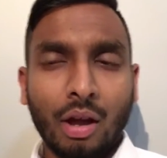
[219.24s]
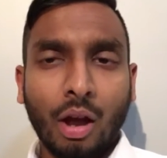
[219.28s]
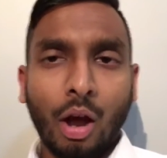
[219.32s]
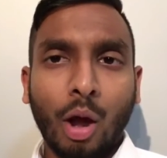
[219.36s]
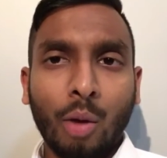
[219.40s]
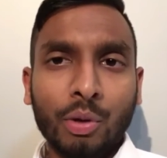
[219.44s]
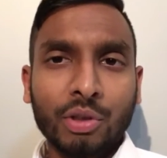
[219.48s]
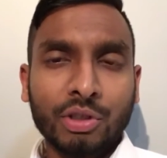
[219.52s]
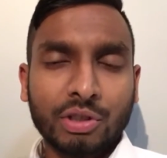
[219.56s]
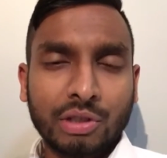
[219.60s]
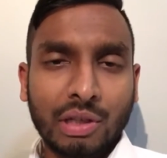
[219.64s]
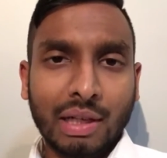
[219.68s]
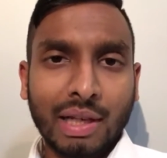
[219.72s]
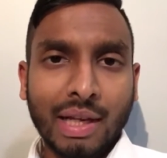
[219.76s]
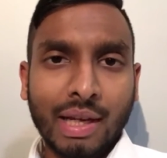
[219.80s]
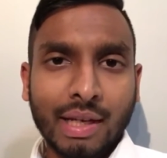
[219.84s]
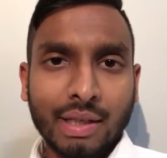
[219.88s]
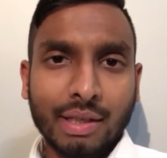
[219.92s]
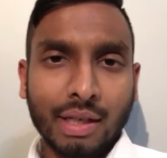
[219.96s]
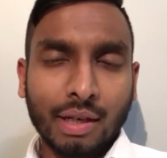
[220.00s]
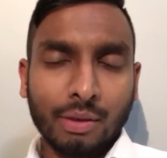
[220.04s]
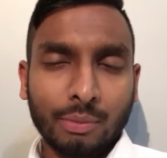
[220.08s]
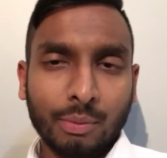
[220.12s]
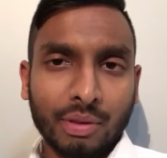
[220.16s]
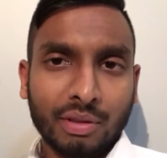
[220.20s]
Always
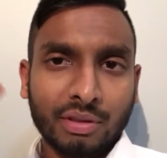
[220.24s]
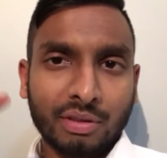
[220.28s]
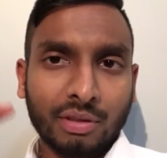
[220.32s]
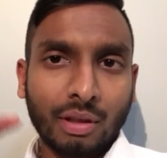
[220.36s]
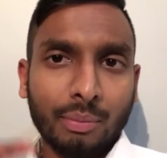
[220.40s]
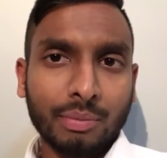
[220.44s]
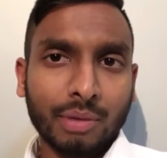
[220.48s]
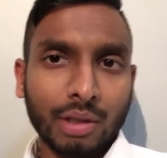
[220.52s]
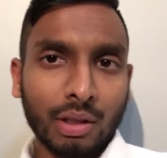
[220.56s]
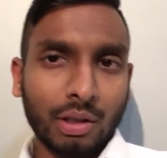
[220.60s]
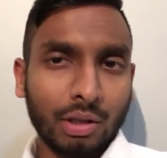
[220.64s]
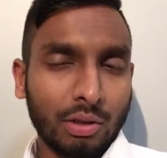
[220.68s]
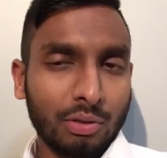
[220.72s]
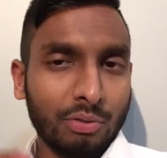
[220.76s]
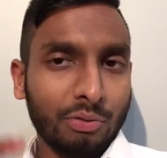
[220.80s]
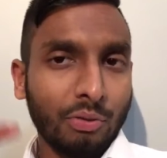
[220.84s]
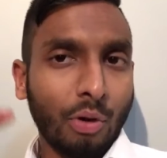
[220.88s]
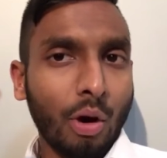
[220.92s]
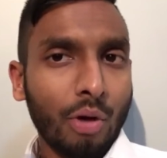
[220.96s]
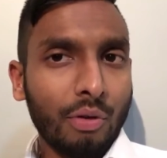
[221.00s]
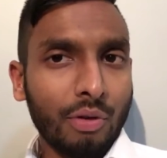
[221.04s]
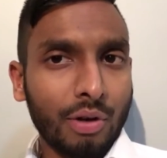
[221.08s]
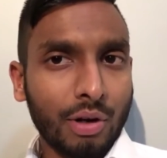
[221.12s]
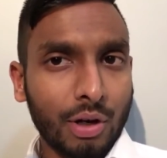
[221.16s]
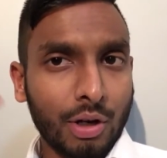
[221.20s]
link it with something you've
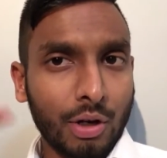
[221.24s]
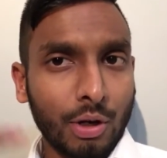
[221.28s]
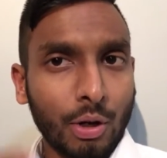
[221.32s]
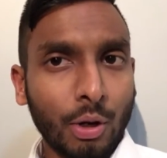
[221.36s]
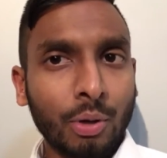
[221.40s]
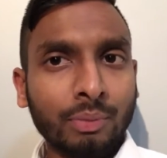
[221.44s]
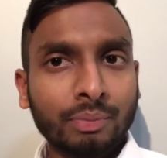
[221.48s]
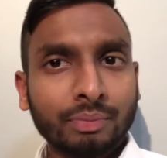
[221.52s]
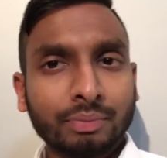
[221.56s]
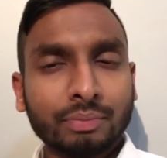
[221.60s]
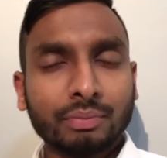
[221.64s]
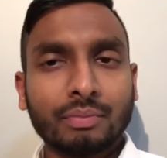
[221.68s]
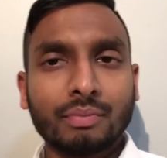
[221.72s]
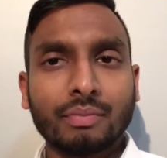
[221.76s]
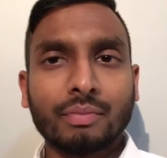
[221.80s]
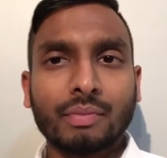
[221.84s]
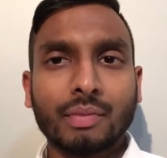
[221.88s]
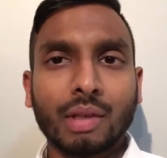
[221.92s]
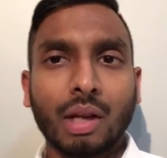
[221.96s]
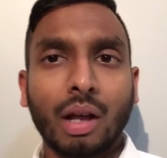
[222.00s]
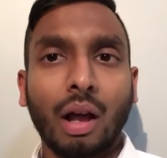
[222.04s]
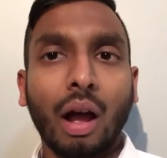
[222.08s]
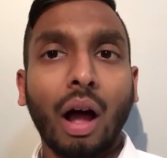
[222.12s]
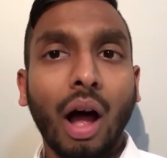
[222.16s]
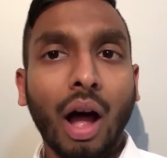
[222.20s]
already know.
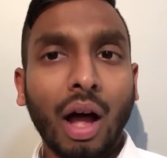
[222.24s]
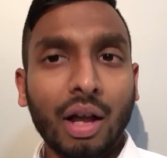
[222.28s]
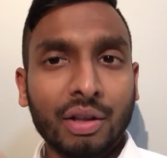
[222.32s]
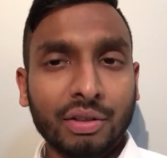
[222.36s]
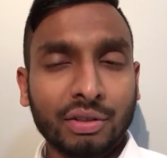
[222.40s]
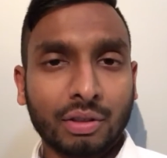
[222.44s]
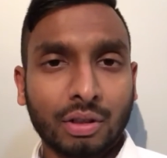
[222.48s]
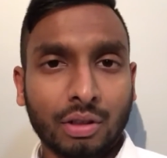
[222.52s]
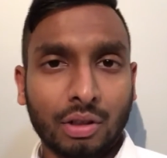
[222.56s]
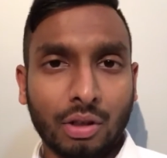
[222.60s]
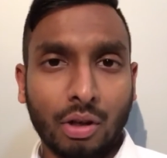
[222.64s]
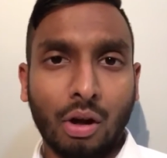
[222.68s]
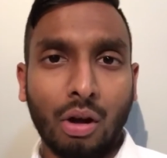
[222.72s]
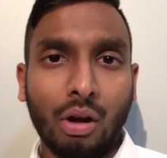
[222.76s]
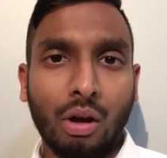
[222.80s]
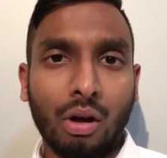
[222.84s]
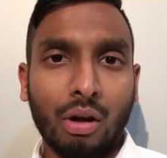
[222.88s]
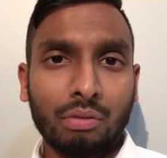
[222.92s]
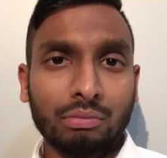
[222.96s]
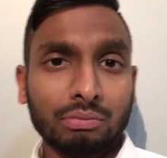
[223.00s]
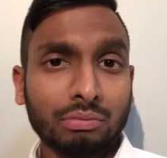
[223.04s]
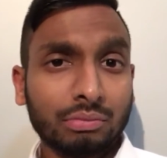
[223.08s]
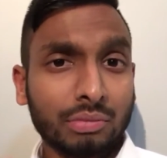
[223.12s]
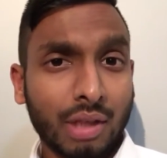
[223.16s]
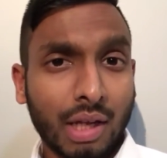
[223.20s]
Ask
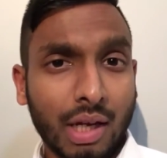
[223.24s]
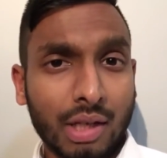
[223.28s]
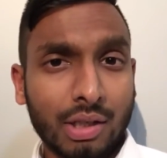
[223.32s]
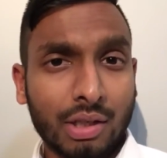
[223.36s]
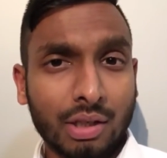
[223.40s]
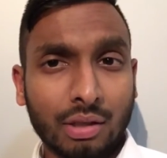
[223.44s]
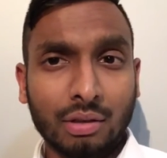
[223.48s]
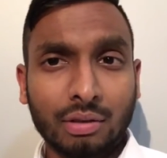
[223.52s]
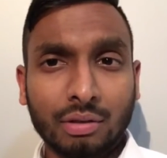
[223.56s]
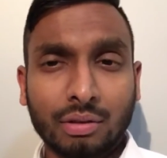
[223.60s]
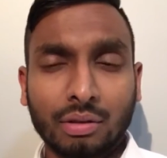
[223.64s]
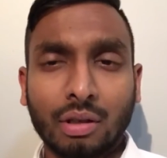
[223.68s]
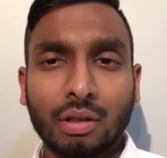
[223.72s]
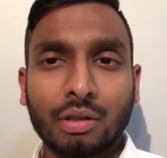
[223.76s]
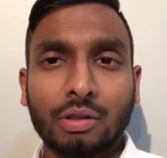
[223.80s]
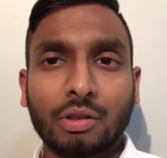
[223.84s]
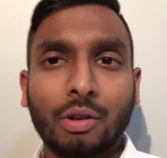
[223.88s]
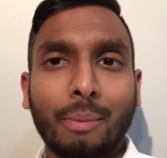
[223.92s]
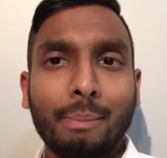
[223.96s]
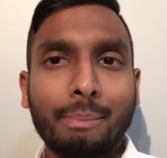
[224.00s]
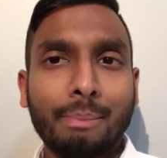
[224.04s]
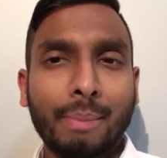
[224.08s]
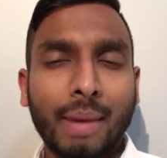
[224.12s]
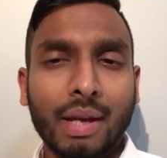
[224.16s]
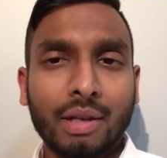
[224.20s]
your teachers,
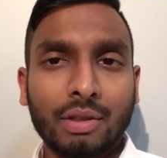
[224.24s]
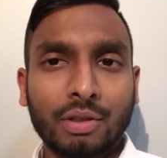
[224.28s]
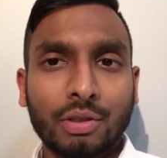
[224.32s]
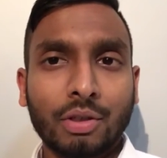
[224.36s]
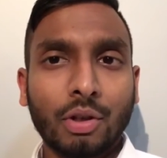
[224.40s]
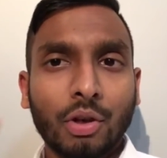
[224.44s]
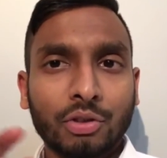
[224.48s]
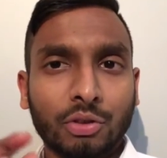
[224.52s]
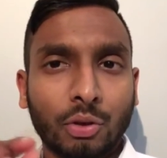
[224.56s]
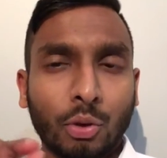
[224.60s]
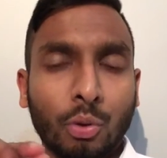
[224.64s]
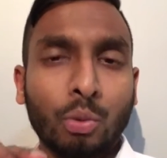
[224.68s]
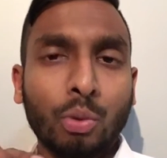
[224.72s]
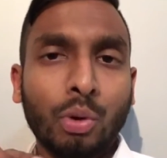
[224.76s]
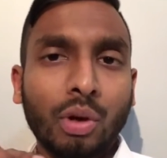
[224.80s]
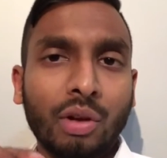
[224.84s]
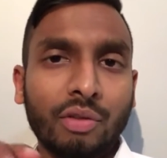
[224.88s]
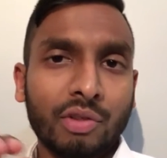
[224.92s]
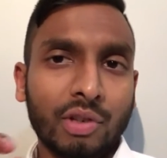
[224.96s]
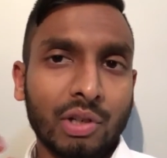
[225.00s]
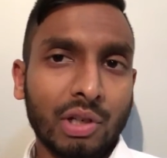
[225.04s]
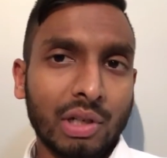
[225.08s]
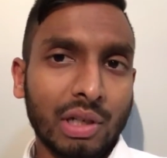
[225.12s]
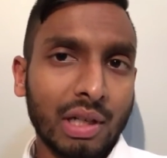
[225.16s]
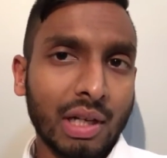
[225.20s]
your mentors, or whoever
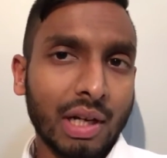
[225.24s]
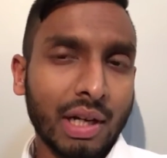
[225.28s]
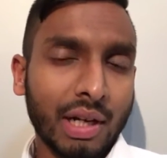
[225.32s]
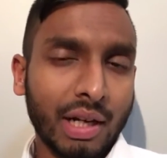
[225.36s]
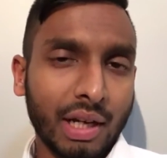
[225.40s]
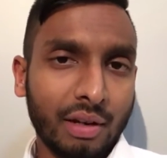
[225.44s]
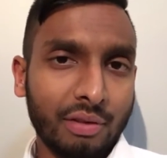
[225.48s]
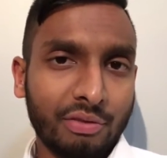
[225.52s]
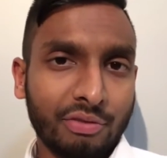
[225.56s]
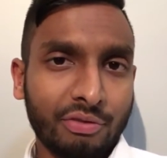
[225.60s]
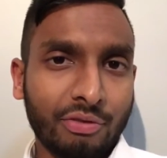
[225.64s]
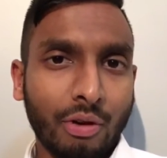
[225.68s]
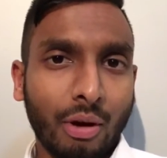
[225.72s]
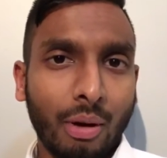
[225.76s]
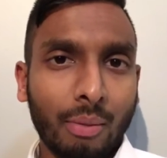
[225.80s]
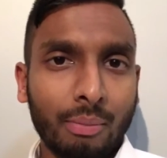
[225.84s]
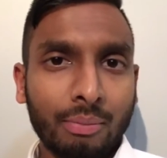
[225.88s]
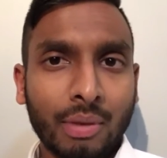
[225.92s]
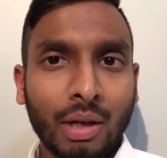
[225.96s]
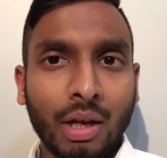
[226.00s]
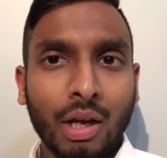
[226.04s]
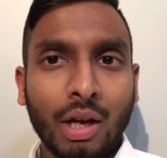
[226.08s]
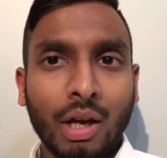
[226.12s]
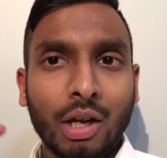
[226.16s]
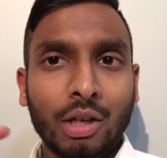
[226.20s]
you're learning it from
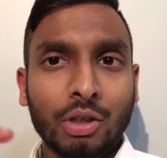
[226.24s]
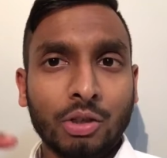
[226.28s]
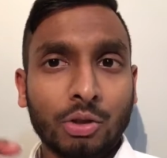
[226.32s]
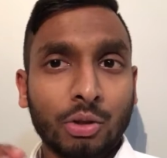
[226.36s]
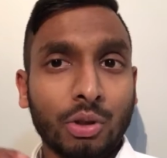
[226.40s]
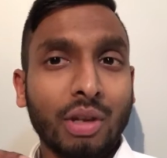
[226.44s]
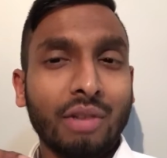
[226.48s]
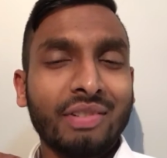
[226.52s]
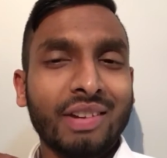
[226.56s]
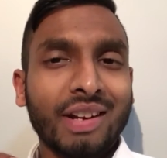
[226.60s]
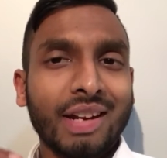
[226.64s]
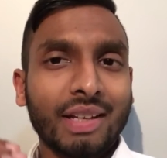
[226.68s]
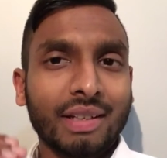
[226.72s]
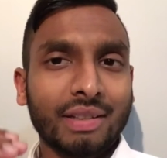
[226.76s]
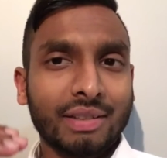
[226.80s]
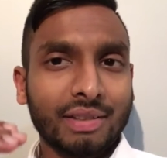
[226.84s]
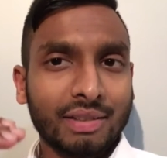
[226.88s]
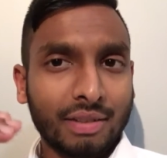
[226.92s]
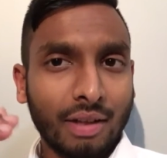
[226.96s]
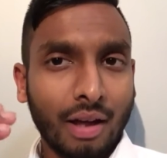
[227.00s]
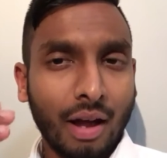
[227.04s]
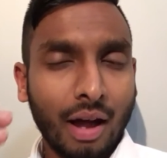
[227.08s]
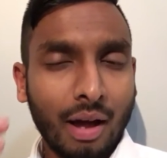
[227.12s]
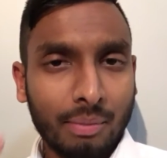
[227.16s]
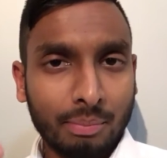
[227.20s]
to give an
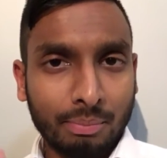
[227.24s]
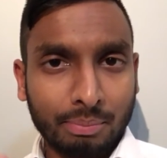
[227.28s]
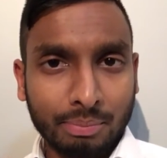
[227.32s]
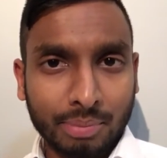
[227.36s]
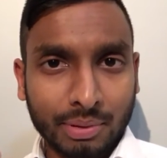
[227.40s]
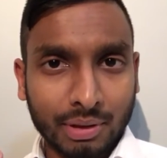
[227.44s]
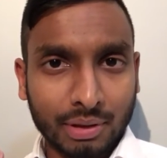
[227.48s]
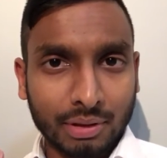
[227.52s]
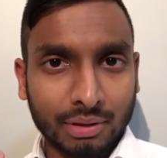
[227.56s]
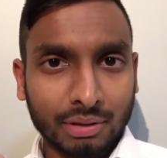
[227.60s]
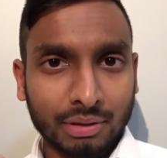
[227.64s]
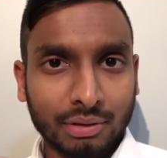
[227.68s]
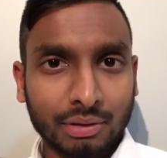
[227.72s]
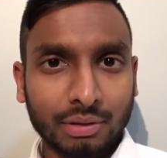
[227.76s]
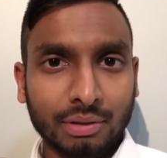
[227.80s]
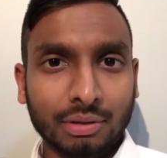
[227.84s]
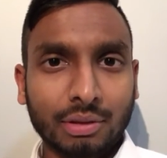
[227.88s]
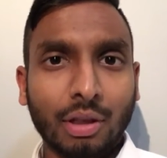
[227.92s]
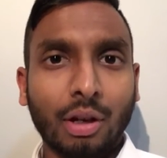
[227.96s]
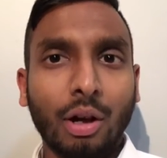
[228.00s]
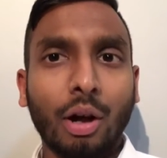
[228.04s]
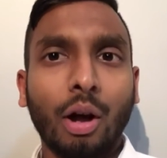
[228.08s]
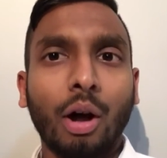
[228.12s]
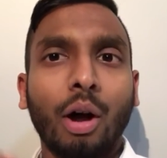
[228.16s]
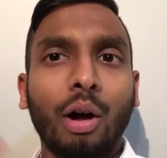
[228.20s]
example
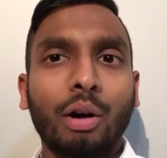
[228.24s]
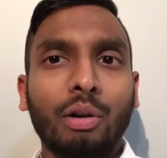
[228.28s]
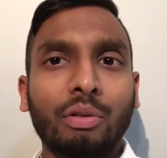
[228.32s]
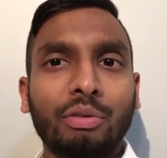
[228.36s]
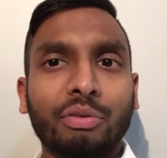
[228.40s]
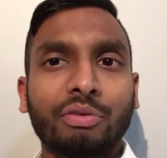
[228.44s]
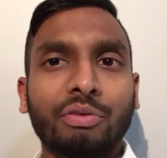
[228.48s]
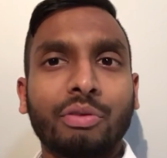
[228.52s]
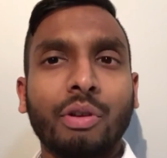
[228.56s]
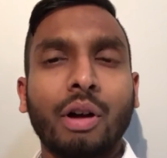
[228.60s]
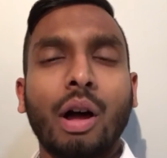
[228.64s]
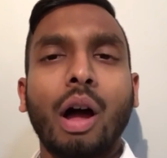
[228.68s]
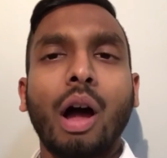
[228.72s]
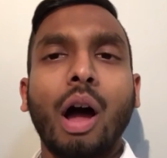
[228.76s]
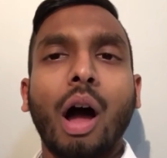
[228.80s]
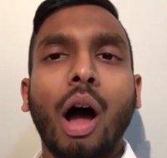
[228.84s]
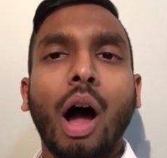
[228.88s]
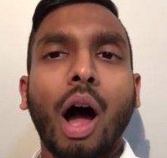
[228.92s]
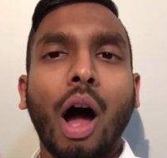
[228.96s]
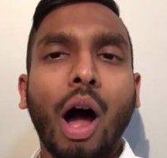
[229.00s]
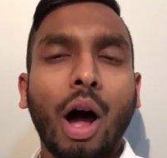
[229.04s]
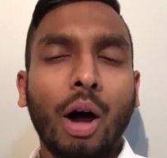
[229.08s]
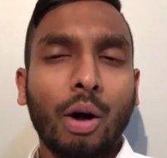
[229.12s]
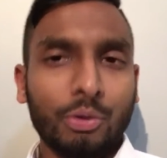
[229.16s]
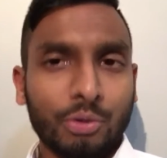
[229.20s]
of
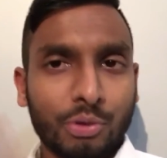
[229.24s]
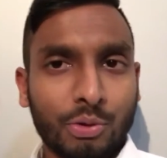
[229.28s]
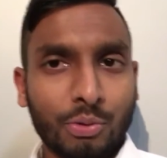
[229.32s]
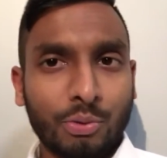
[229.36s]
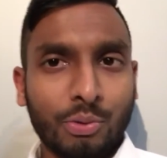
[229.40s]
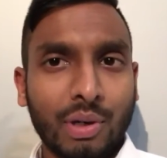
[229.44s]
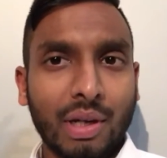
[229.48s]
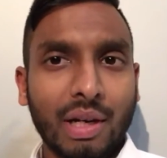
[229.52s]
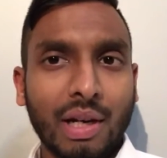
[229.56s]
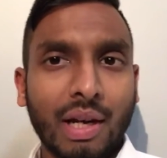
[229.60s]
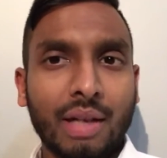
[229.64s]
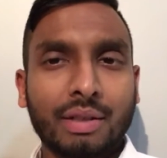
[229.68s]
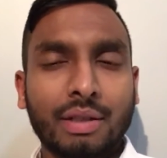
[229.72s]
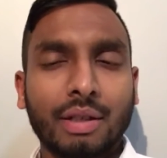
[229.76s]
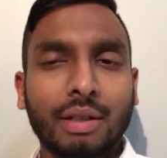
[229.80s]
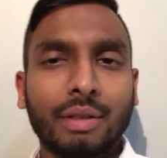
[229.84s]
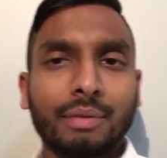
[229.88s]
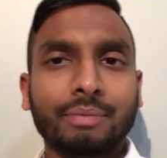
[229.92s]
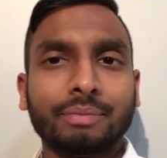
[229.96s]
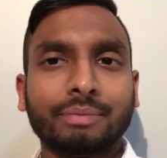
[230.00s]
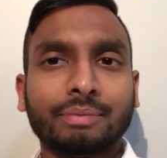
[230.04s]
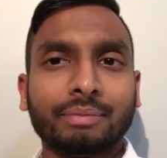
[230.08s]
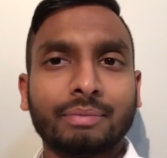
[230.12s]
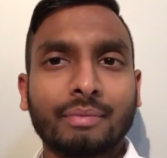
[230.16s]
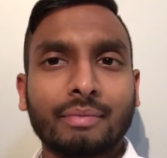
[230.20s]
how to relate it.